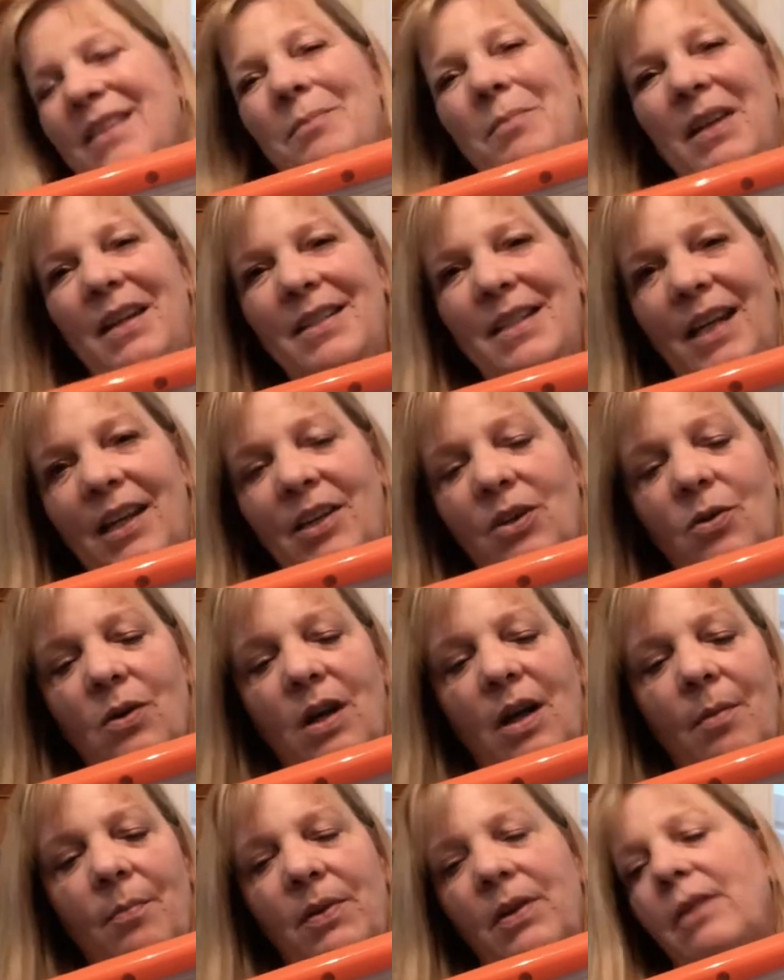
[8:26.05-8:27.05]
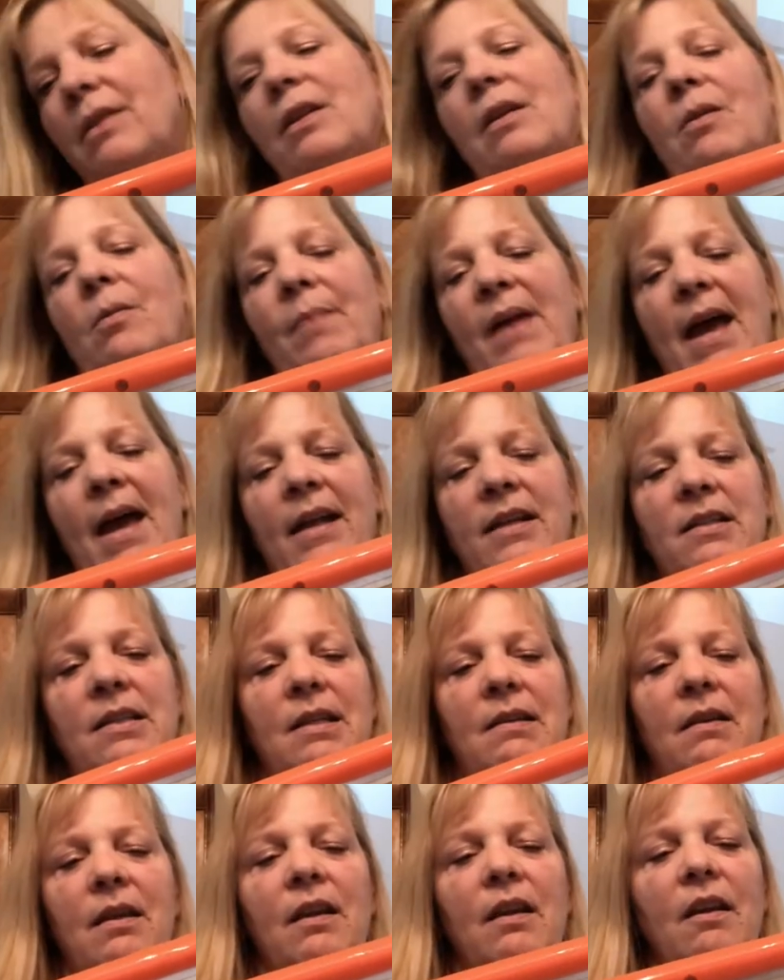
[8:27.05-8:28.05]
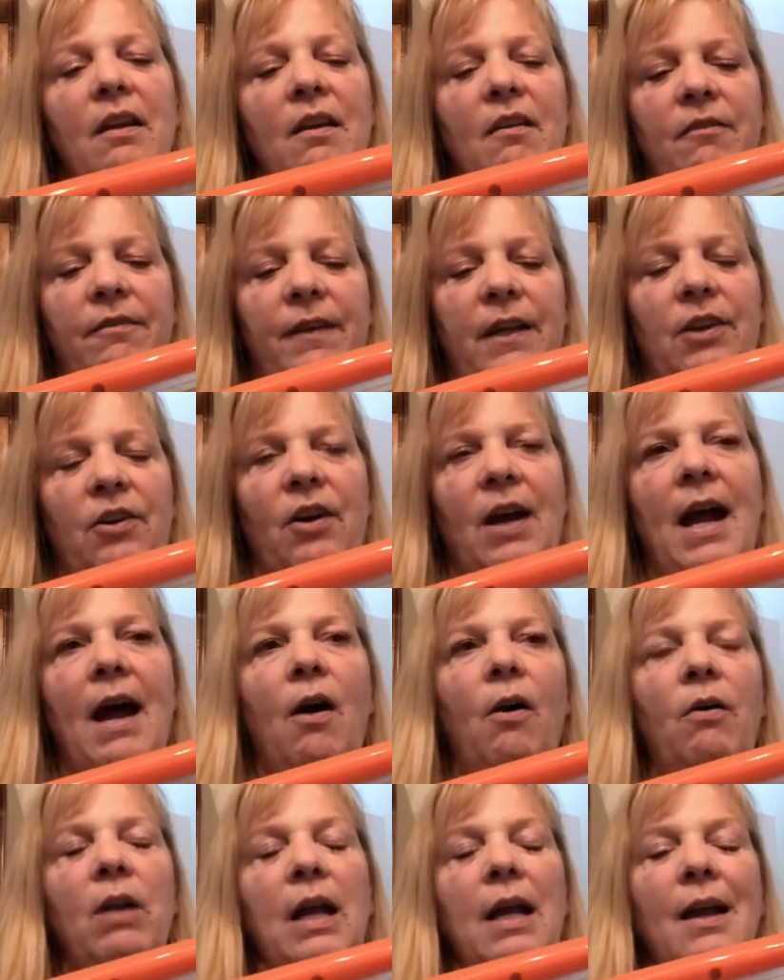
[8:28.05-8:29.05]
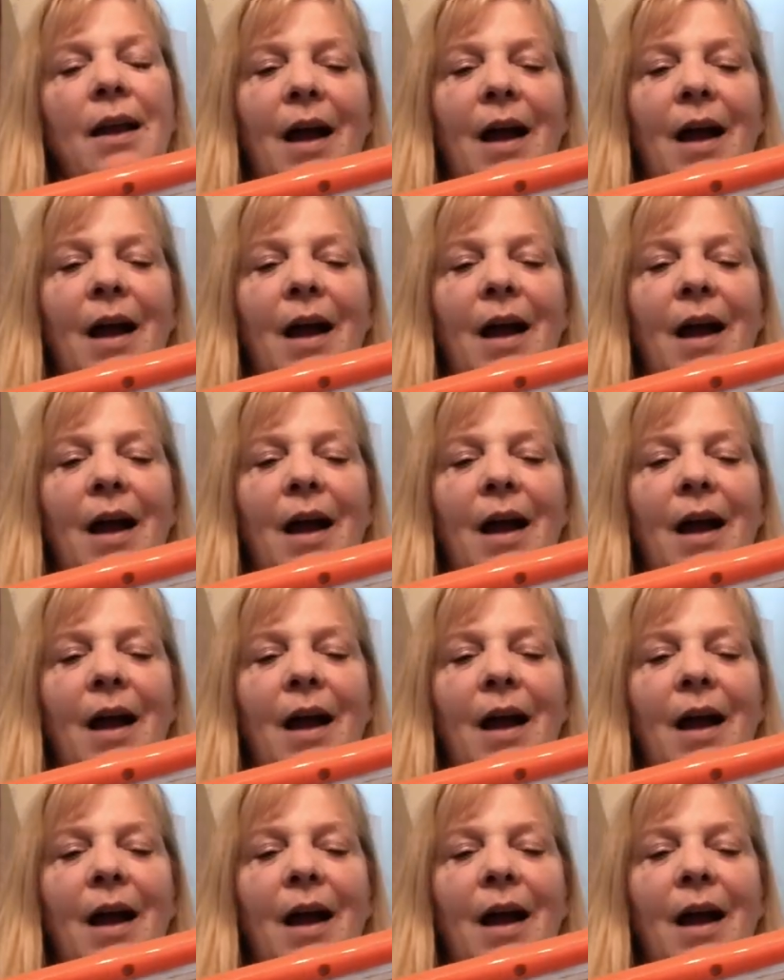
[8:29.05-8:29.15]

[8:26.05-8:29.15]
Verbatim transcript: It may take you a couple of little bags to figure out.